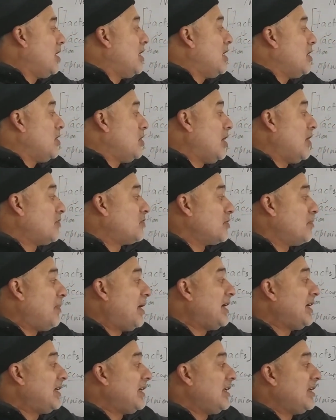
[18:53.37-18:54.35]
You have to
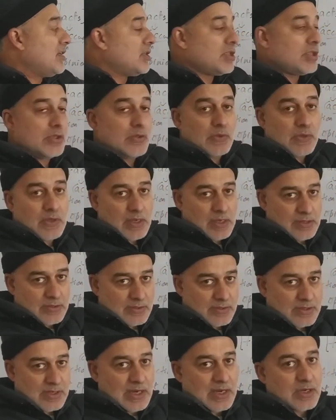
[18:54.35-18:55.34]
maintain a
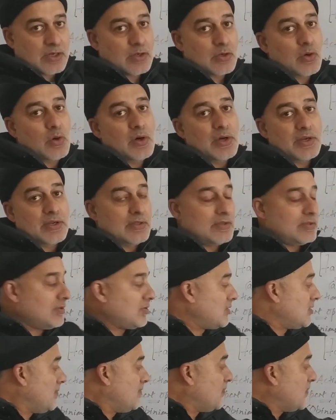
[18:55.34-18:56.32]
sequence and
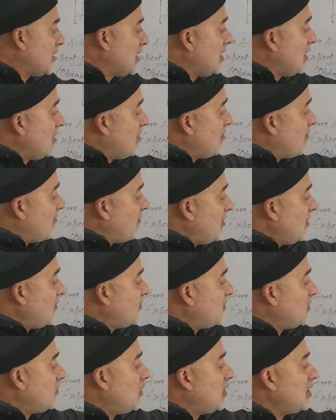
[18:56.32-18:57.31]
coherence.
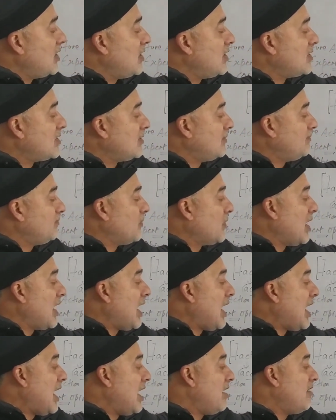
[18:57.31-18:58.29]
Fifth one
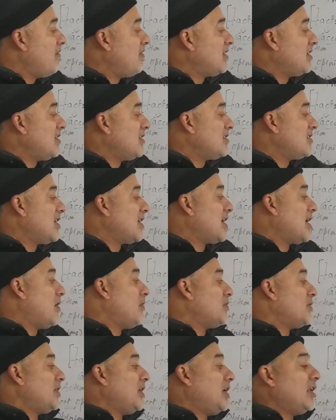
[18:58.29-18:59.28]
is eyewitness
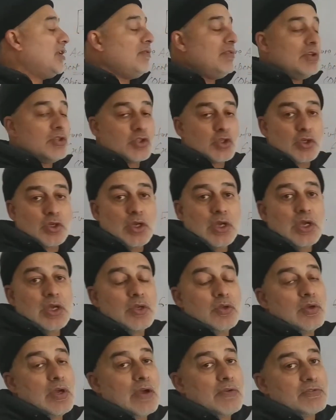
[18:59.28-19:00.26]
account, in which
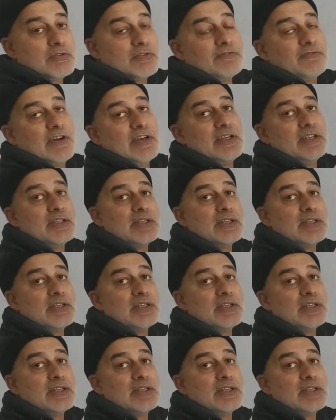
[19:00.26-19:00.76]
you have to find